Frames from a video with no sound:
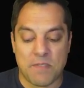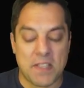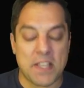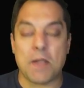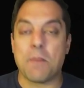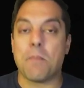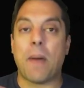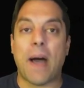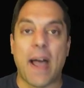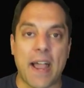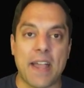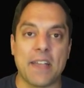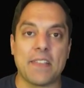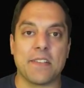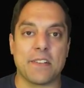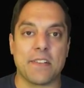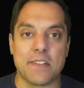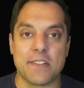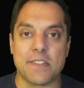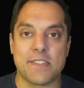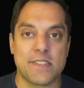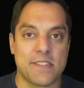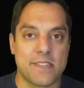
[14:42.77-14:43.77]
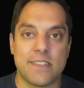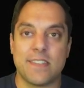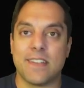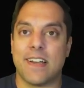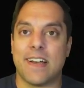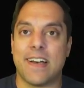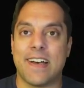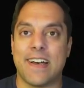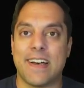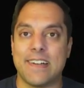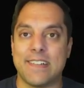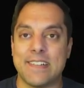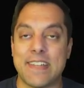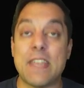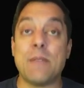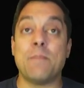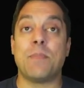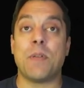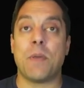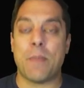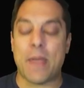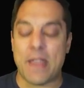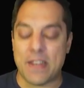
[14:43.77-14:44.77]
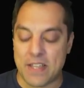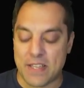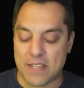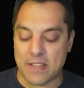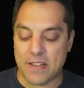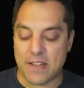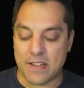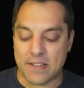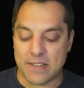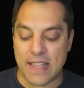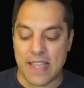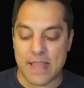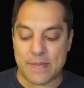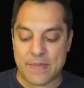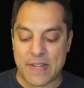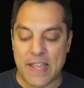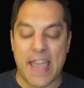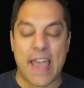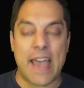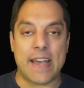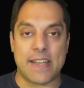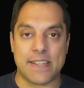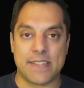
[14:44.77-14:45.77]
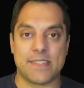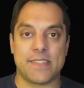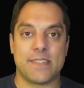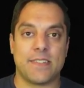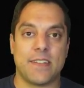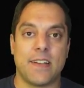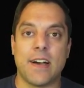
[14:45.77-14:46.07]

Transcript: the compiler's uh, implementing a lambda as,